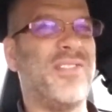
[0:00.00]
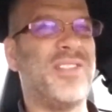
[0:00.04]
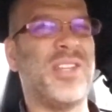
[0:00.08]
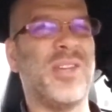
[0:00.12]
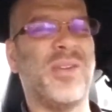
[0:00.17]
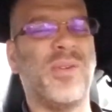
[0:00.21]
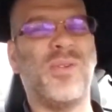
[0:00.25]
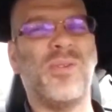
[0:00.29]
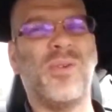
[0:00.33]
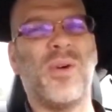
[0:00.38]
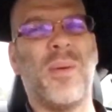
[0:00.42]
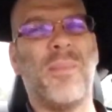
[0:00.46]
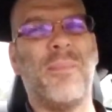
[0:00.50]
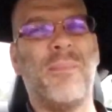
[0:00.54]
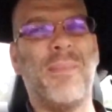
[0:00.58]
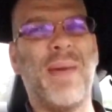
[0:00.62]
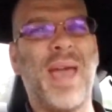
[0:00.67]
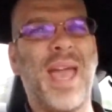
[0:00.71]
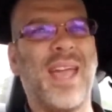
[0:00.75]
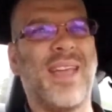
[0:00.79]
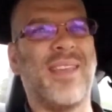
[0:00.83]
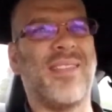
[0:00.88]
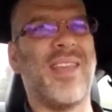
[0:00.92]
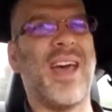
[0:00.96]
to
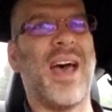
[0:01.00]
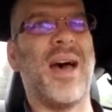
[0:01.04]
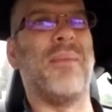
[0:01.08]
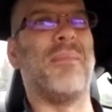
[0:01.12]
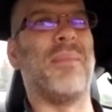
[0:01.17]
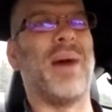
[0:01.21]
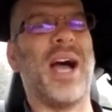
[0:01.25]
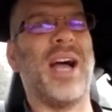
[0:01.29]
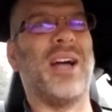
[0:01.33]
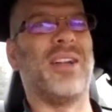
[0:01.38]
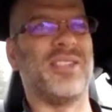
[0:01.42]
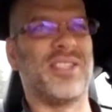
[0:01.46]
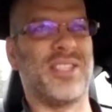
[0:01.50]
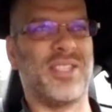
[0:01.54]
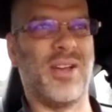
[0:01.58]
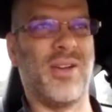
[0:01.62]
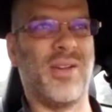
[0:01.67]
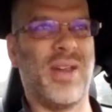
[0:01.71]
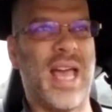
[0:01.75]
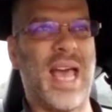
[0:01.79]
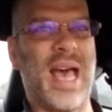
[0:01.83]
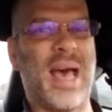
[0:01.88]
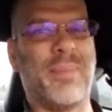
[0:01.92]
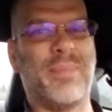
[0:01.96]
make that
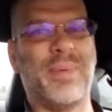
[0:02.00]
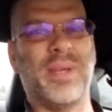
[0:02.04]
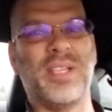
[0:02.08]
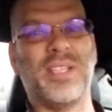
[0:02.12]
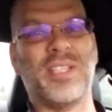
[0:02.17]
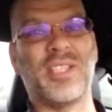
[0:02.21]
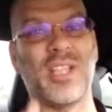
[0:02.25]
milestone happen,